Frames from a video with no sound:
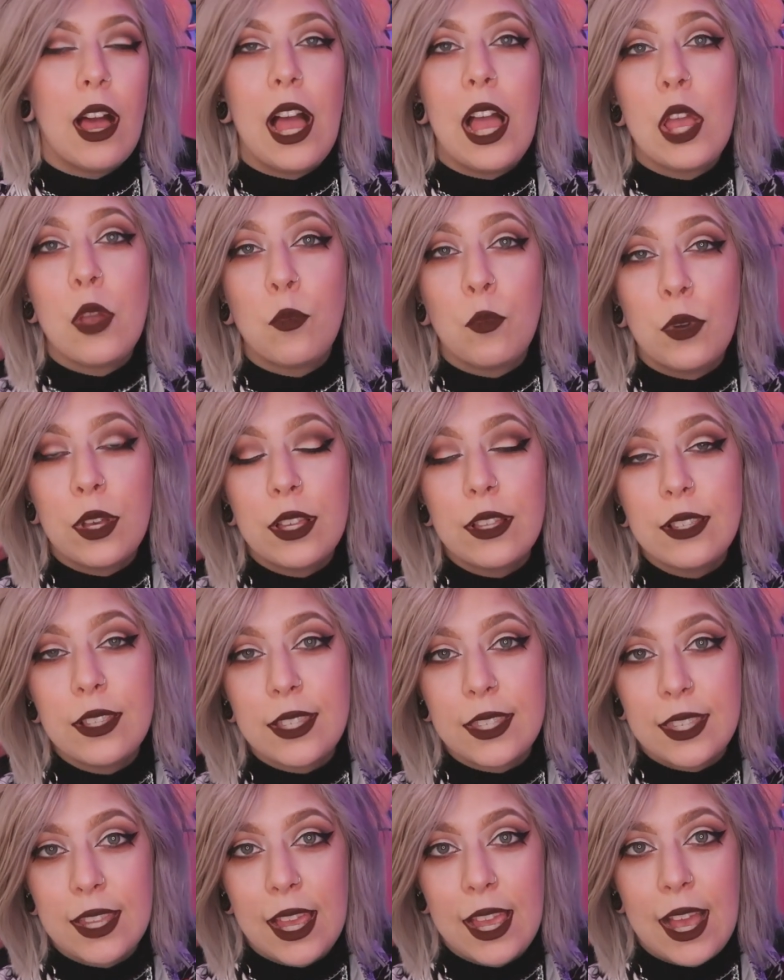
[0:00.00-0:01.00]
I will
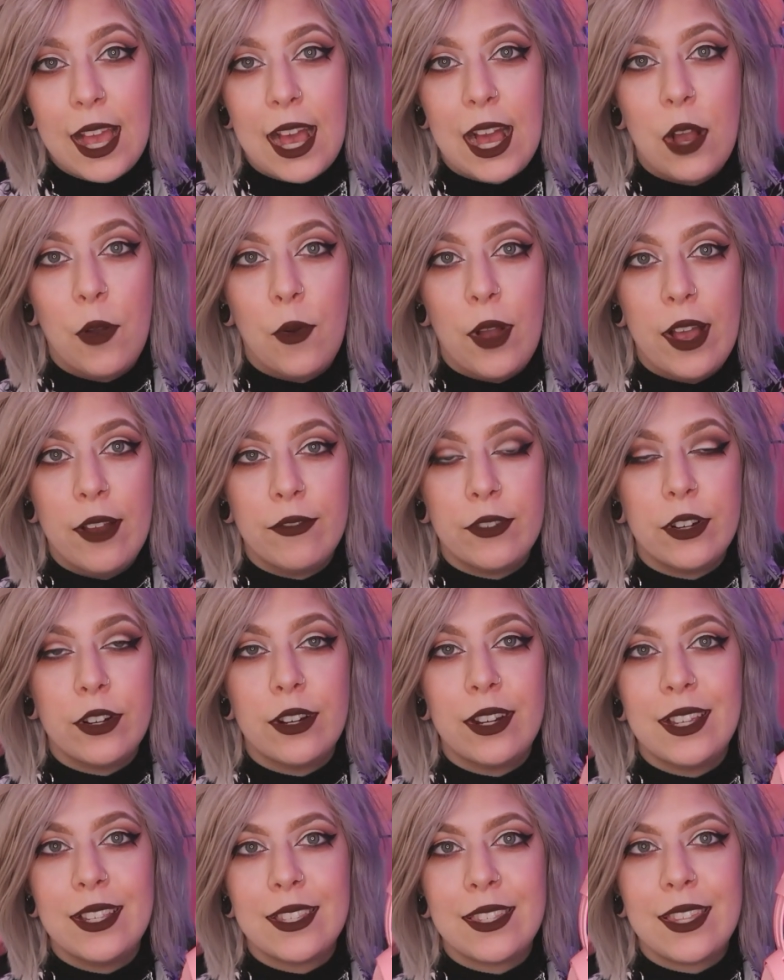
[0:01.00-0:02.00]
say,
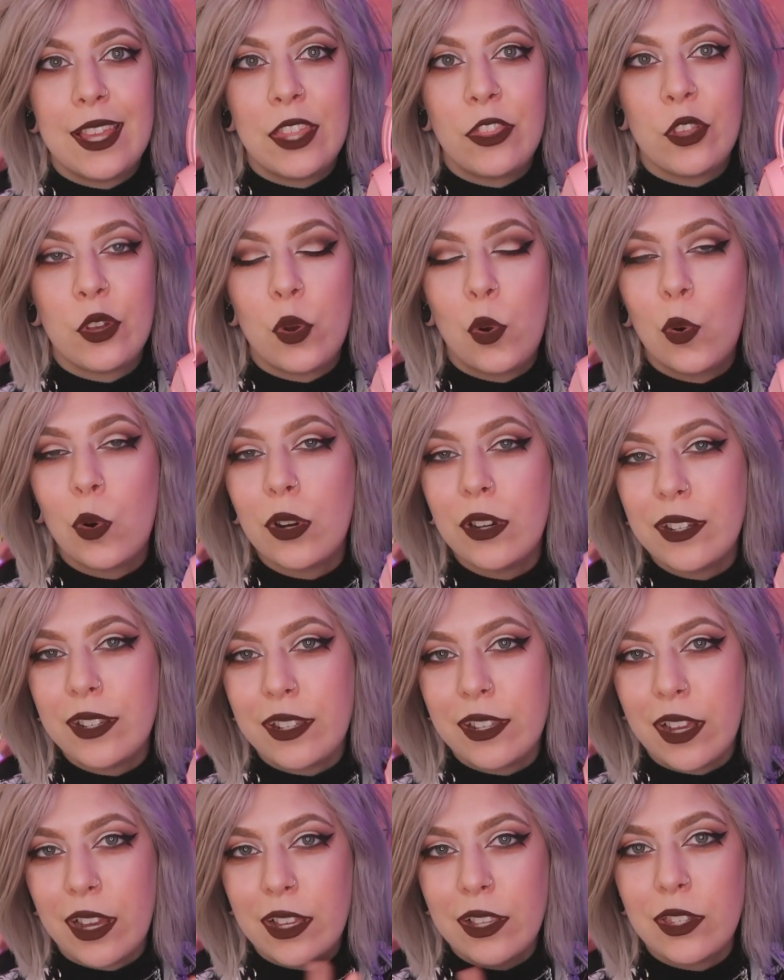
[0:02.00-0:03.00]
however, is that the
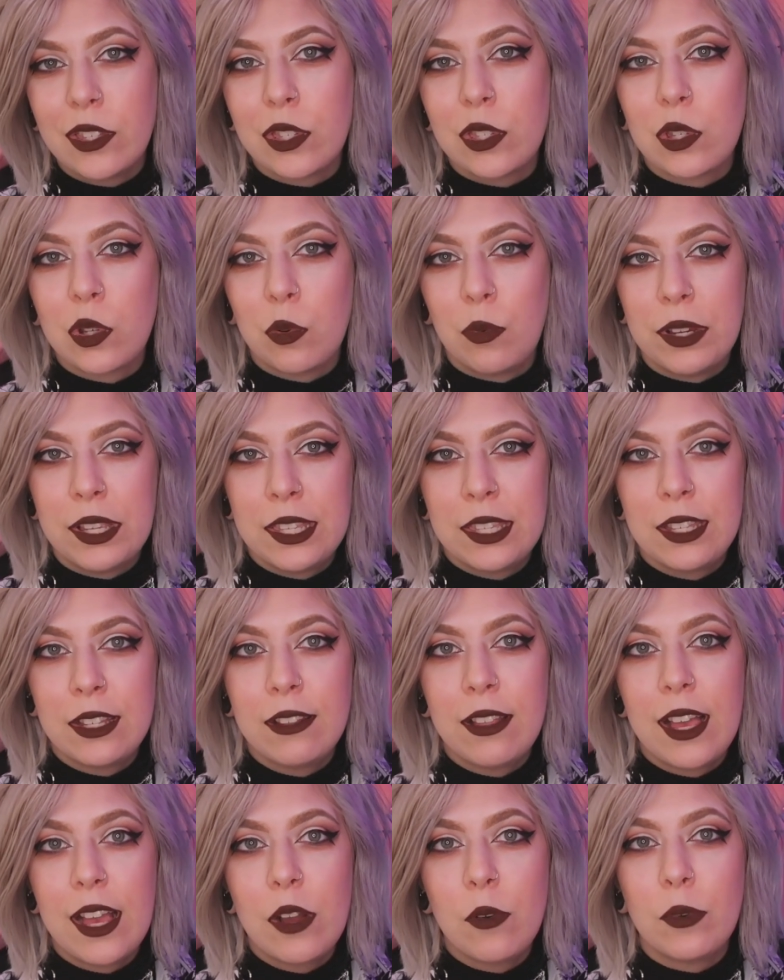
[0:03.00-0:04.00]
cord does twist
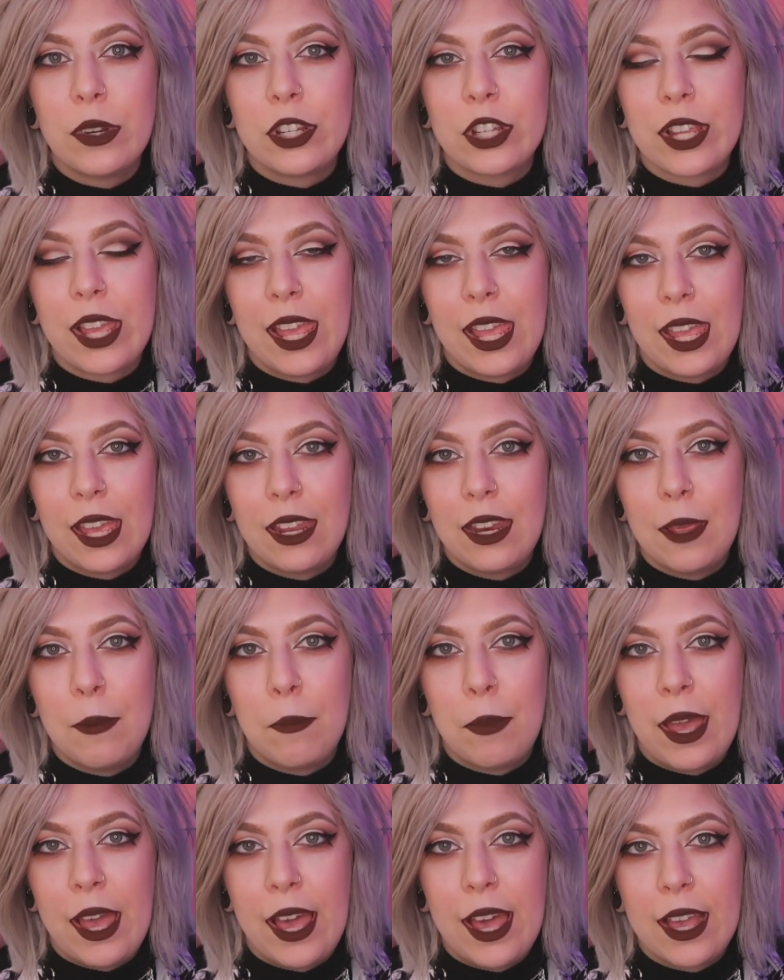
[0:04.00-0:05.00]
a lot, which can
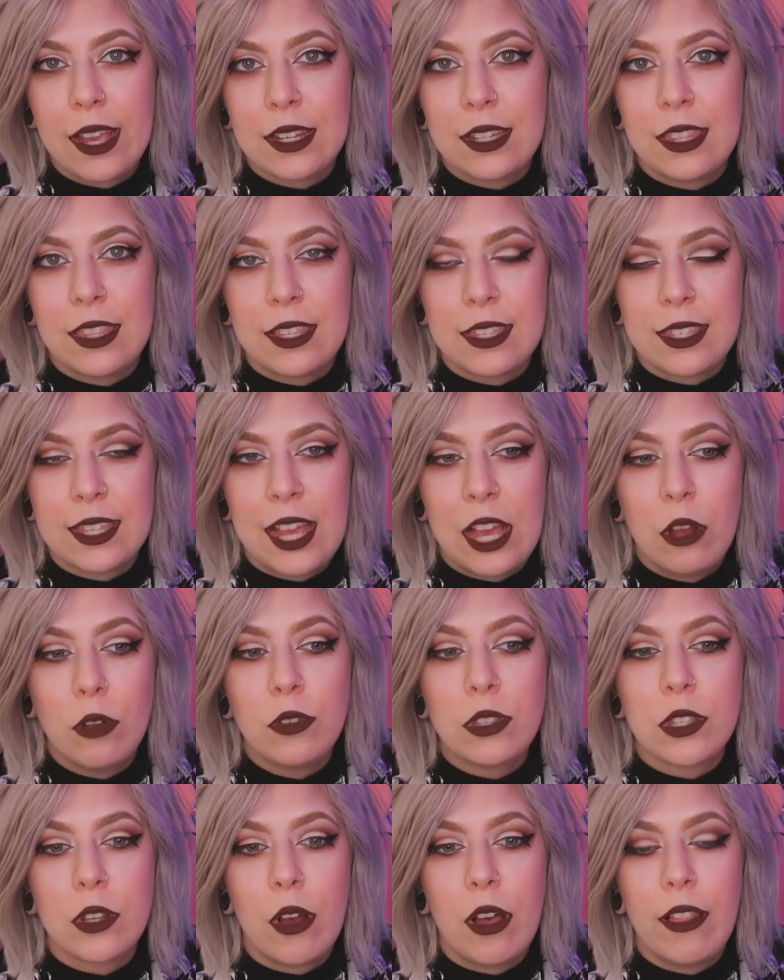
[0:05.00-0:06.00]
impact the
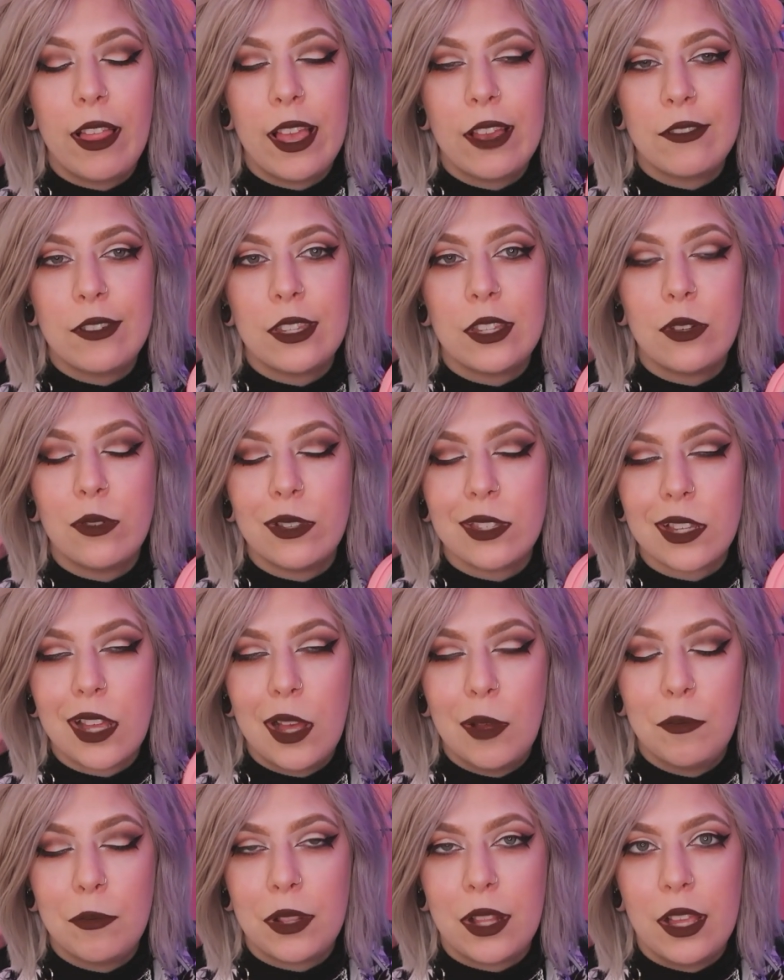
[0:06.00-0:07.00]
sound. So all I have to do is
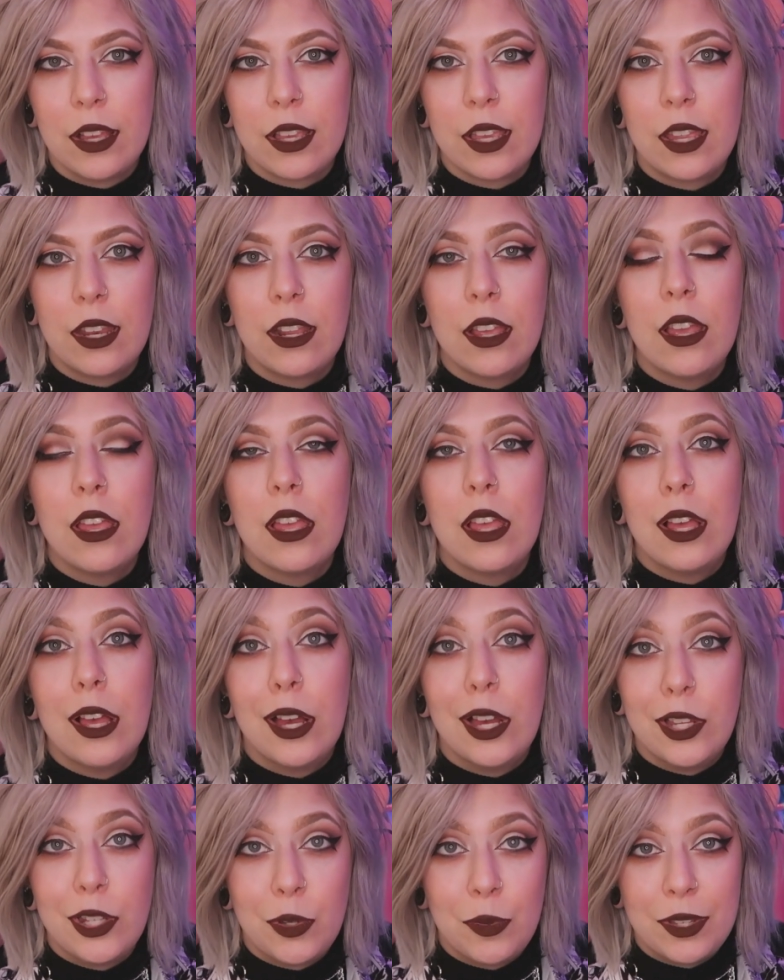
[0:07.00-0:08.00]
unplug it,
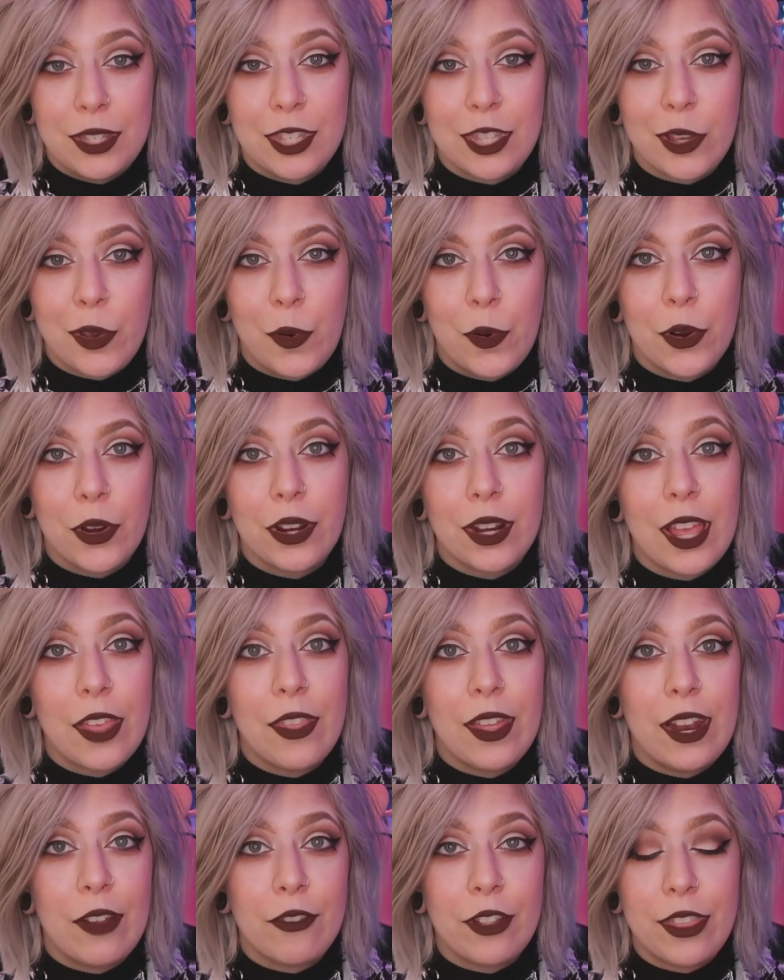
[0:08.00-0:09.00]
untwist the cord,
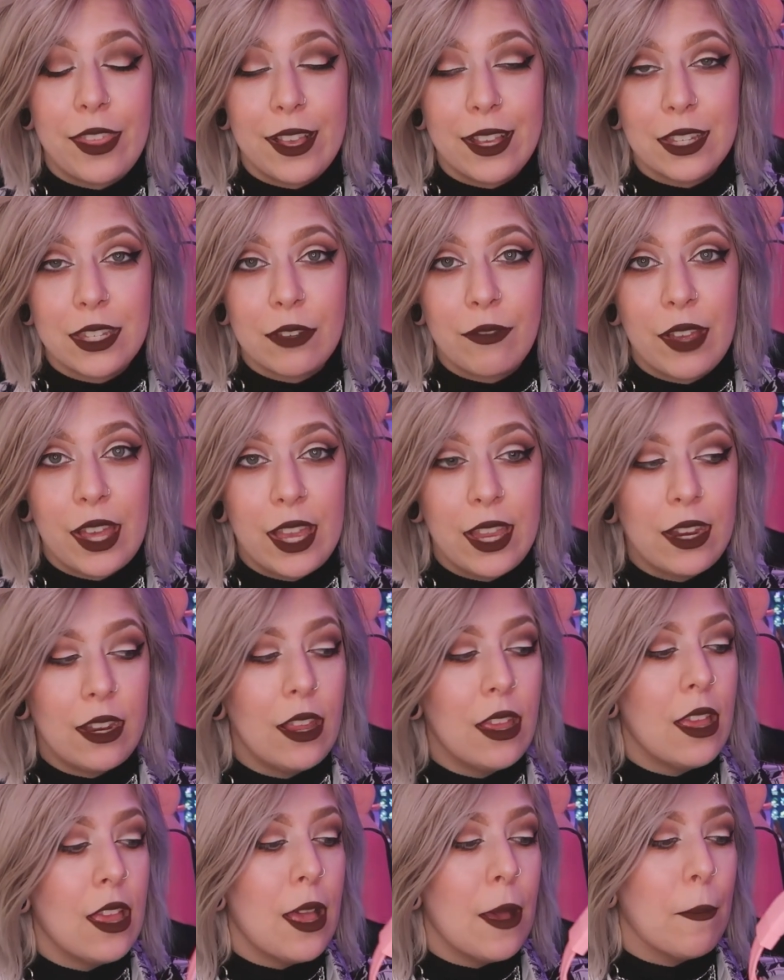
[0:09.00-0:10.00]
and then everything is fine.